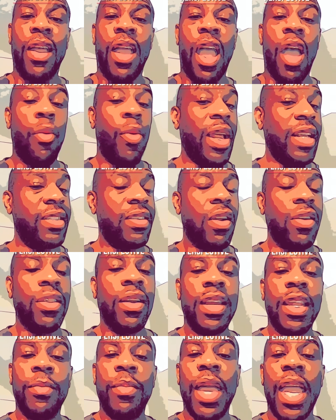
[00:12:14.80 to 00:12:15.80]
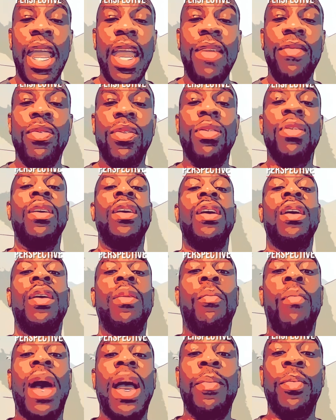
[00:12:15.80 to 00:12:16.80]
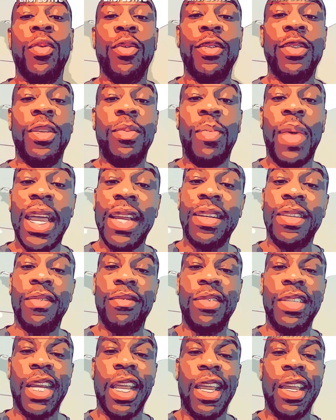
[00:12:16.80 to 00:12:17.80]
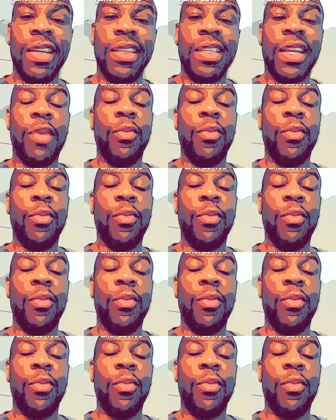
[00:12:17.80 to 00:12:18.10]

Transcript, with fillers: And when I started looking at behavior, my perspective changed.